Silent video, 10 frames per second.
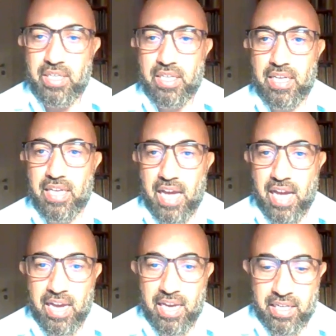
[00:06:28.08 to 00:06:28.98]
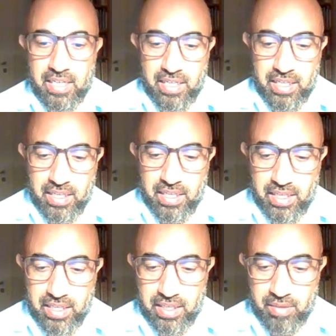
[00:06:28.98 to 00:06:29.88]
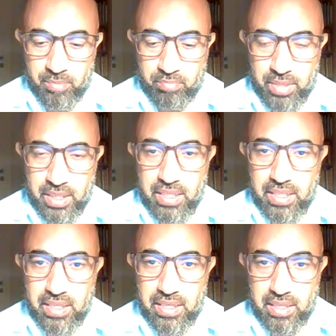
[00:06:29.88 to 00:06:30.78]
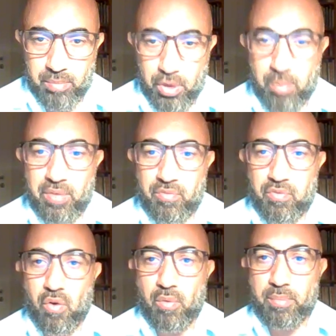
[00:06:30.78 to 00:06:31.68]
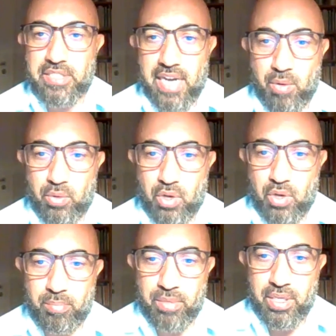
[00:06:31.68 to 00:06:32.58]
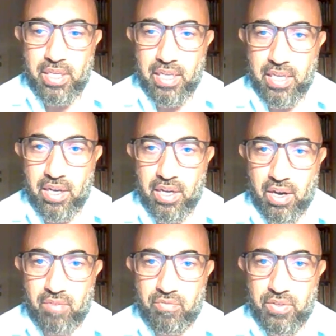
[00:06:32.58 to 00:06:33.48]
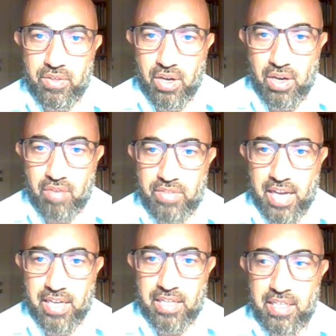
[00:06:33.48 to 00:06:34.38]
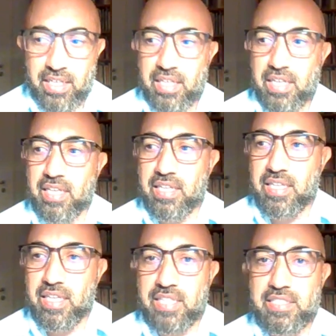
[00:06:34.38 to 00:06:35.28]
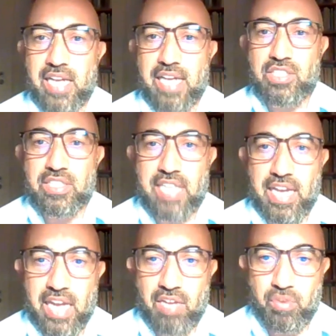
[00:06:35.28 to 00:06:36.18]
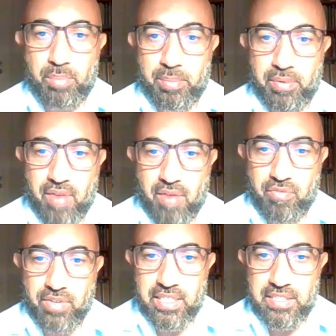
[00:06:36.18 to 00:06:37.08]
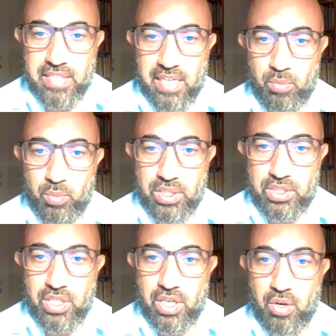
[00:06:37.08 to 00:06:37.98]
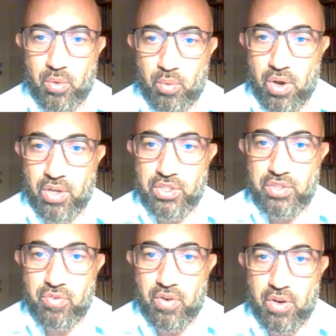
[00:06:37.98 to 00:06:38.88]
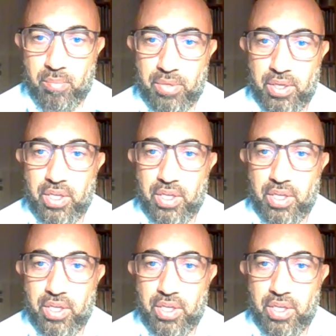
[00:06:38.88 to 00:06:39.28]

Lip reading: And the permanent forum is an outcome of that. The International Decade for People of African Descent, which runs from